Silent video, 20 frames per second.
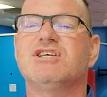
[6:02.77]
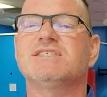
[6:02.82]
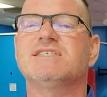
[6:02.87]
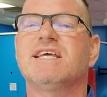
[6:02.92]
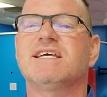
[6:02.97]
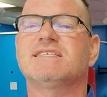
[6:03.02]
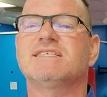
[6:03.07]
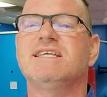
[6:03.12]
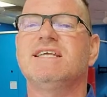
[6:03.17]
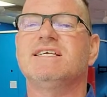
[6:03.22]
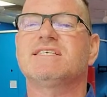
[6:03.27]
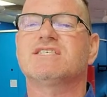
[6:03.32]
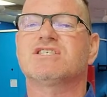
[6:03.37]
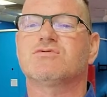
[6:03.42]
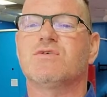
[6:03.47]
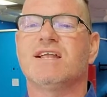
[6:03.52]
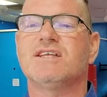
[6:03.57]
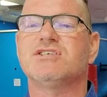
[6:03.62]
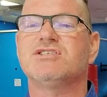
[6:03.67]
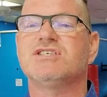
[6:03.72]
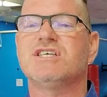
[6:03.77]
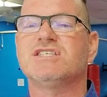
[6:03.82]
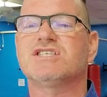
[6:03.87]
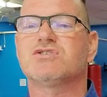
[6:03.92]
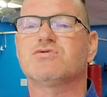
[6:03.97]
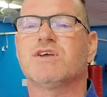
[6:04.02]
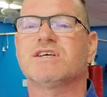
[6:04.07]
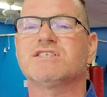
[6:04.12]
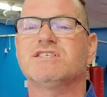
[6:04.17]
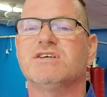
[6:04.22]
techniques, strategies,
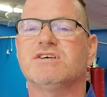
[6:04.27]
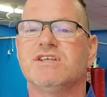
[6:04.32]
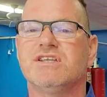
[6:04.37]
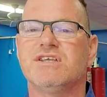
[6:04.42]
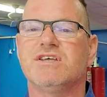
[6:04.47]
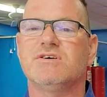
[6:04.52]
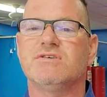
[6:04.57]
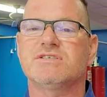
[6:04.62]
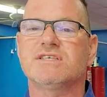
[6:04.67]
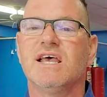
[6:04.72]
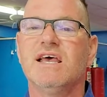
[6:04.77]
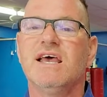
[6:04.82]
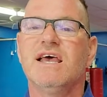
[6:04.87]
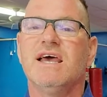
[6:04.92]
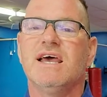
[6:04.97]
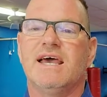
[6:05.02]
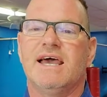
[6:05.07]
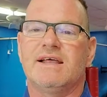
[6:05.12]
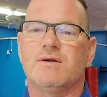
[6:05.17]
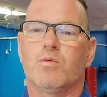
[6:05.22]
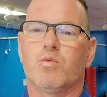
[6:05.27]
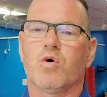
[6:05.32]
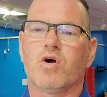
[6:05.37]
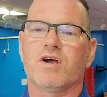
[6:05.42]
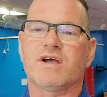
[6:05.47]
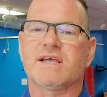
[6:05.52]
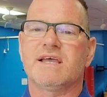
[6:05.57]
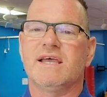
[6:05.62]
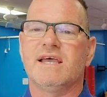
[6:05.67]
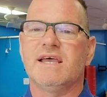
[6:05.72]
tricks you can use at
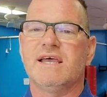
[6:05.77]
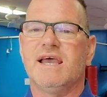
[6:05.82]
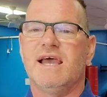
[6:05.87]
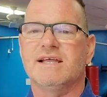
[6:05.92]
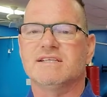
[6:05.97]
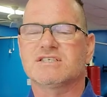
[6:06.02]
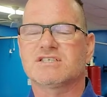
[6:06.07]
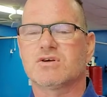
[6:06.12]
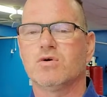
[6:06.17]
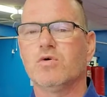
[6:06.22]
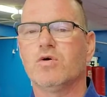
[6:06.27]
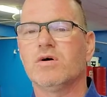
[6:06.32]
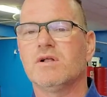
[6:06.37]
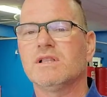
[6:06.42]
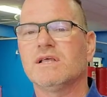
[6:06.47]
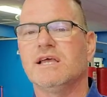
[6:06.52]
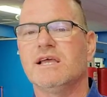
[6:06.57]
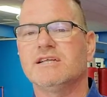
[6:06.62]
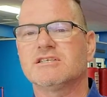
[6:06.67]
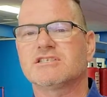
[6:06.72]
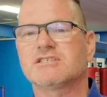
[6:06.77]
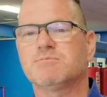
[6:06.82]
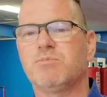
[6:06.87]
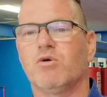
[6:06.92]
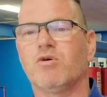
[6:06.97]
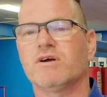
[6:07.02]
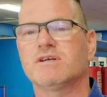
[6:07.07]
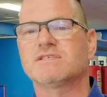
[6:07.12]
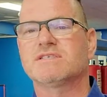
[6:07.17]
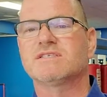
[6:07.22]
work, at school, in
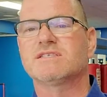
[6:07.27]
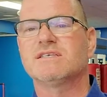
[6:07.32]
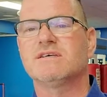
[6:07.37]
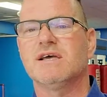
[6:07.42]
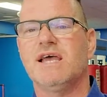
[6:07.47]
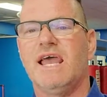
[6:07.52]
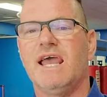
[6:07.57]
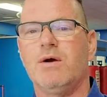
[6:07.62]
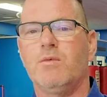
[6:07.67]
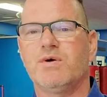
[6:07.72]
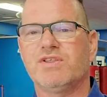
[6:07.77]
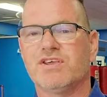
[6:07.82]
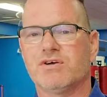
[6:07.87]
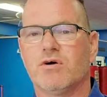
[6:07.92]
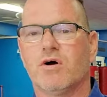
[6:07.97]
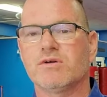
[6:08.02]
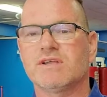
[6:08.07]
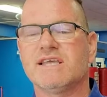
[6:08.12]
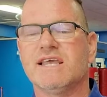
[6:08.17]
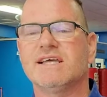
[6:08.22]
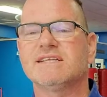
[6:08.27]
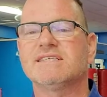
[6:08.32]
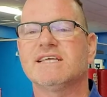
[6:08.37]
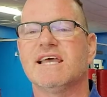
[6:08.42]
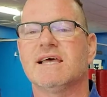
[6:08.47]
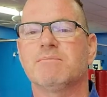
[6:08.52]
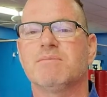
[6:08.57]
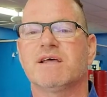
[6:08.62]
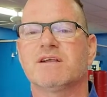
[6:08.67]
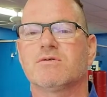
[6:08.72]
sports, with your own kid to
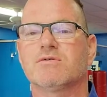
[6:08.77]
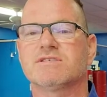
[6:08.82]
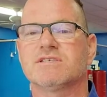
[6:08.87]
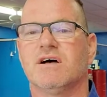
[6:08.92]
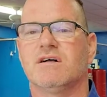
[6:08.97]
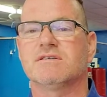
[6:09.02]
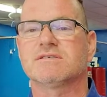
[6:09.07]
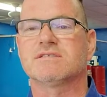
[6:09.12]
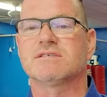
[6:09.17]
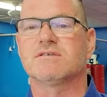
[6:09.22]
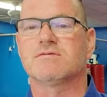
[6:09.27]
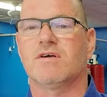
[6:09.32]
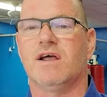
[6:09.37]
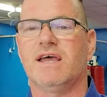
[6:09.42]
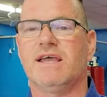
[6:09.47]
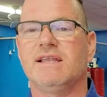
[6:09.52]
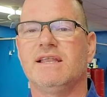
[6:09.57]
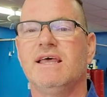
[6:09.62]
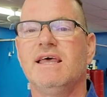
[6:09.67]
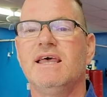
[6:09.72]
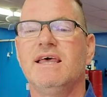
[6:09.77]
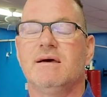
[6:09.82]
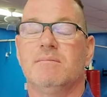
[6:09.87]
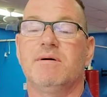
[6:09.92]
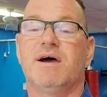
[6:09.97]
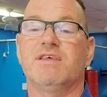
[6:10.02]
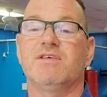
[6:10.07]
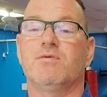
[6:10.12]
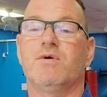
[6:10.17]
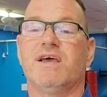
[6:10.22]
get better results, right?
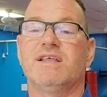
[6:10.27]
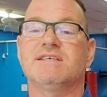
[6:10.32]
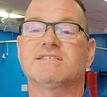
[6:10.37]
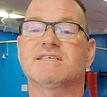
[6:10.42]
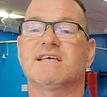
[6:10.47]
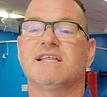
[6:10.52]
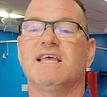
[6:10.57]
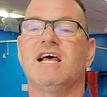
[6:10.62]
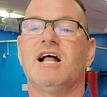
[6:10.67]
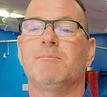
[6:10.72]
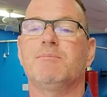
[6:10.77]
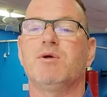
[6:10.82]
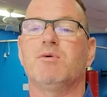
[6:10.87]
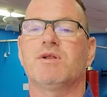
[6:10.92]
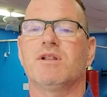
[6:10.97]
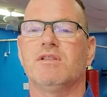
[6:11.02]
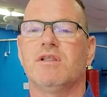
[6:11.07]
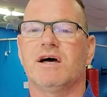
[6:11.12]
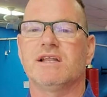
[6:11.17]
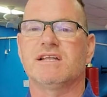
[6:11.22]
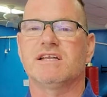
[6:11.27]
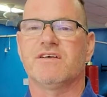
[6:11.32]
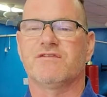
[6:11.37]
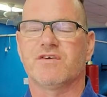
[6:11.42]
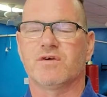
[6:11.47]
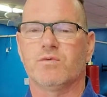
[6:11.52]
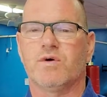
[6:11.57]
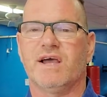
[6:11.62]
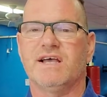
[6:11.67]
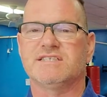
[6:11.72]
By the way, this is going to help you in a lot of
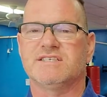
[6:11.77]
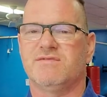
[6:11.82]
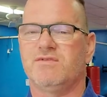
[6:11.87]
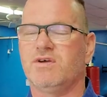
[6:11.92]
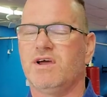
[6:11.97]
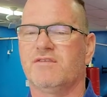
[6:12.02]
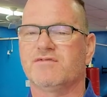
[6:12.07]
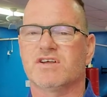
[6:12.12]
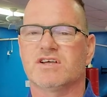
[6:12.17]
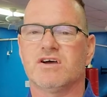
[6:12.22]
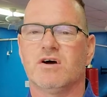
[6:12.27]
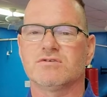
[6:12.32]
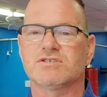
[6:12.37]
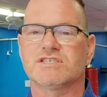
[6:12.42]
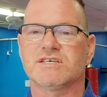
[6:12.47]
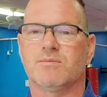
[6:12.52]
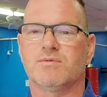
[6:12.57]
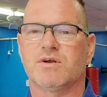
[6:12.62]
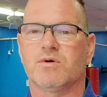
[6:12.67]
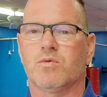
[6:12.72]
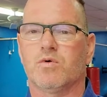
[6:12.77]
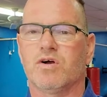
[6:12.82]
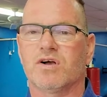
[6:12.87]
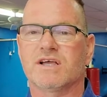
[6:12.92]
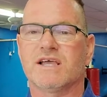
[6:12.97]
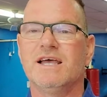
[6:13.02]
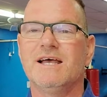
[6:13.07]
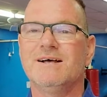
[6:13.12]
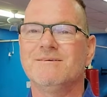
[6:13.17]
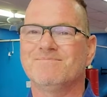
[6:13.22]
different ways. If you have to coach someone at work,
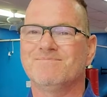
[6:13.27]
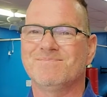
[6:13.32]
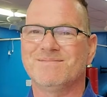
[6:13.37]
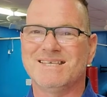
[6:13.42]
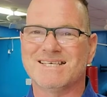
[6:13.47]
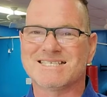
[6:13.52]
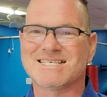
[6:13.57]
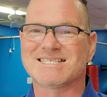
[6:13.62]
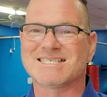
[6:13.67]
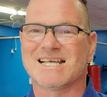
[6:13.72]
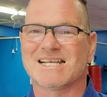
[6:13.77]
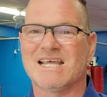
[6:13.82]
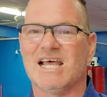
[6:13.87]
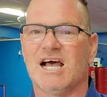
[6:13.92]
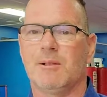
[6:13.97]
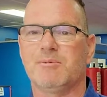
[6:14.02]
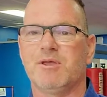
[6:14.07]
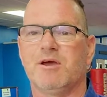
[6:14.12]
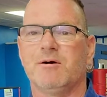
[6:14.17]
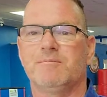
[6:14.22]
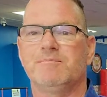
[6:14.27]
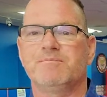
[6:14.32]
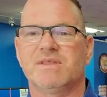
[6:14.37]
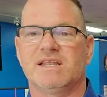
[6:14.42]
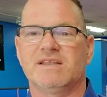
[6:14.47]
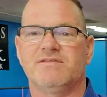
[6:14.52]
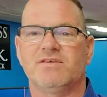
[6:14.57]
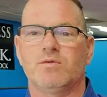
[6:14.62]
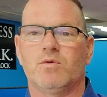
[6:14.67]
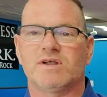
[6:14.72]
this is going to help you.
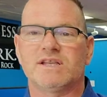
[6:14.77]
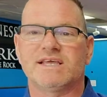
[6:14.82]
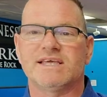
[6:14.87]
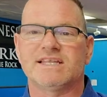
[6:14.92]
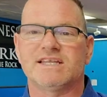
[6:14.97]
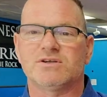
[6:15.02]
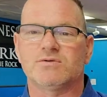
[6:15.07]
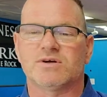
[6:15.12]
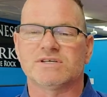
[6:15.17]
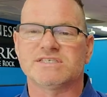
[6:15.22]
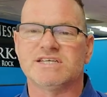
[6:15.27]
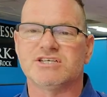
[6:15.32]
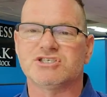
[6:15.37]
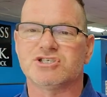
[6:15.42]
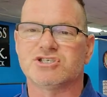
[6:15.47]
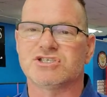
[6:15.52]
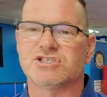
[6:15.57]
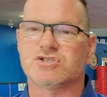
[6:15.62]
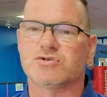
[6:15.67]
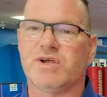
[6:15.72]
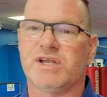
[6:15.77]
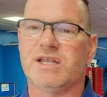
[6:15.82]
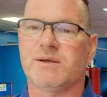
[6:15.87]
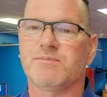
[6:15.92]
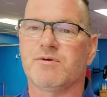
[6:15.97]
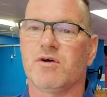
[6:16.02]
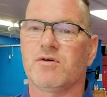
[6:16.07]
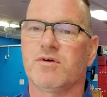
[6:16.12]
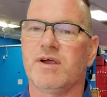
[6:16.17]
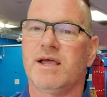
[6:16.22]
And if you want to get into our teachers and training
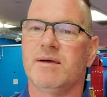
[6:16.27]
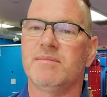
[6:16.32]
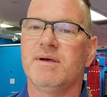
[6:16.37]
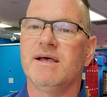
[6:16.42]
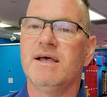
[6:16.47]
program,